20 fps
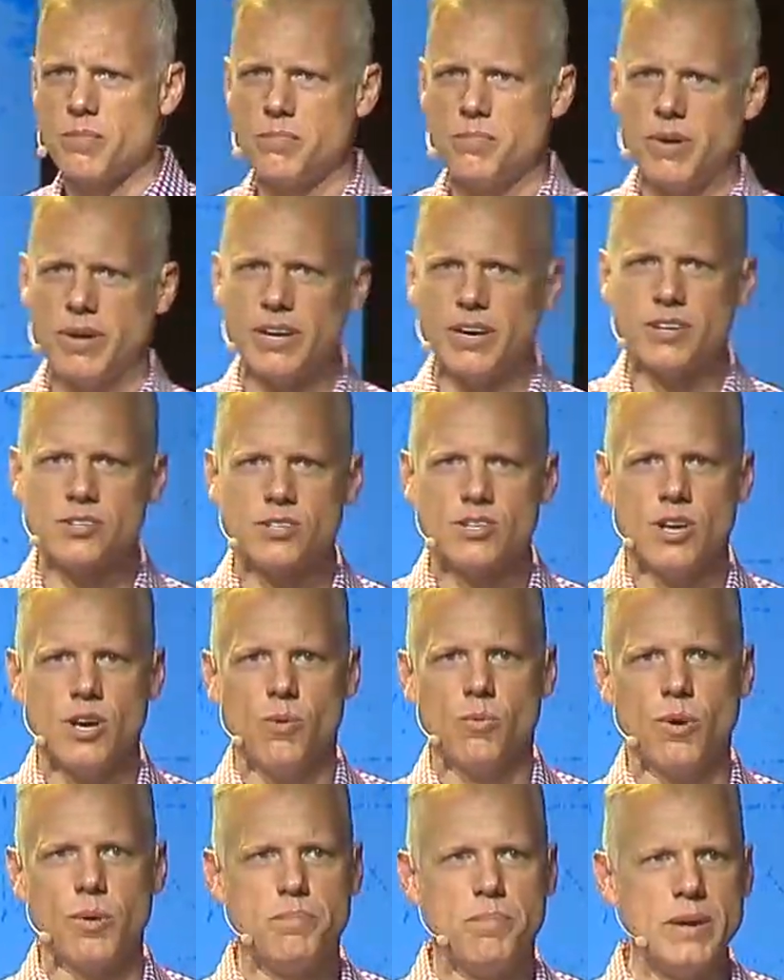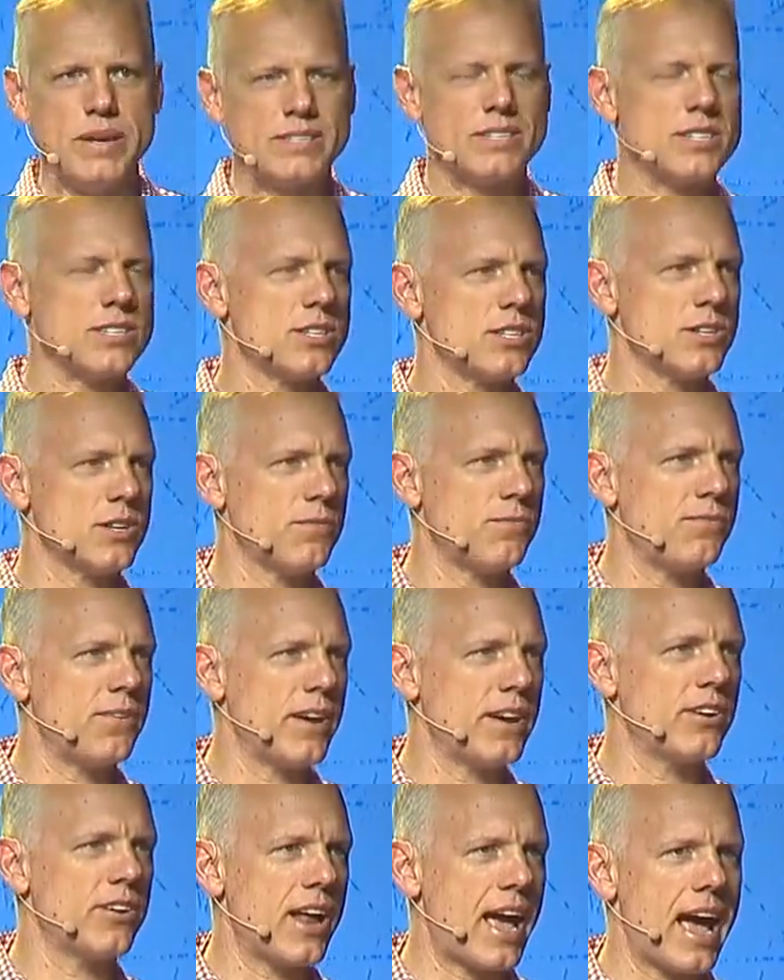Because what businesses have
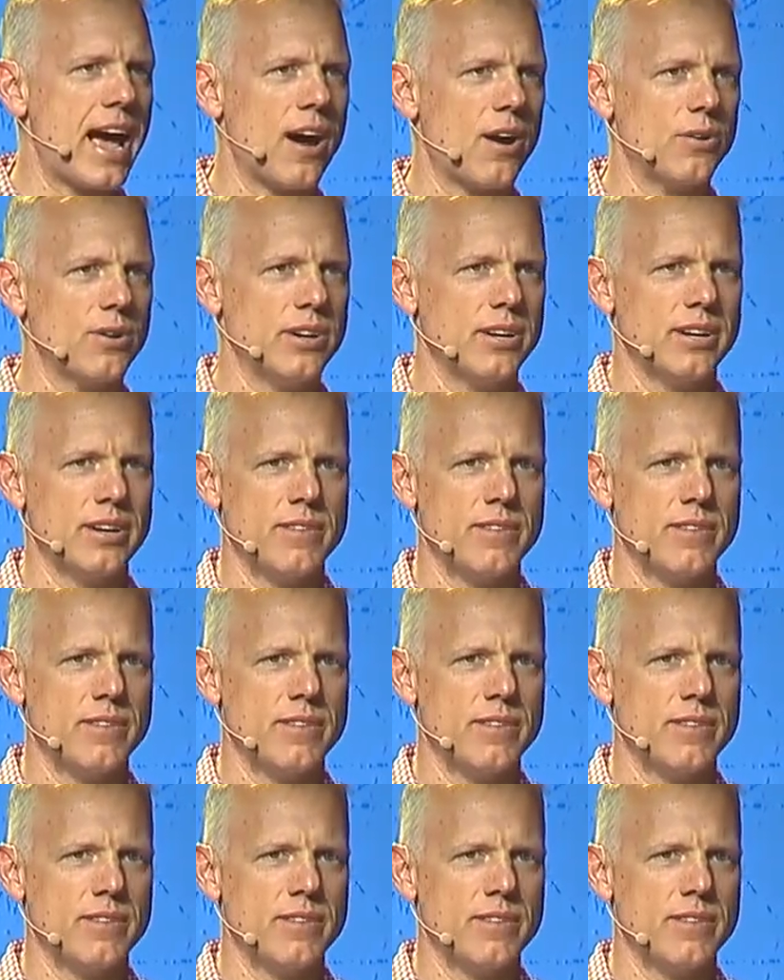figured out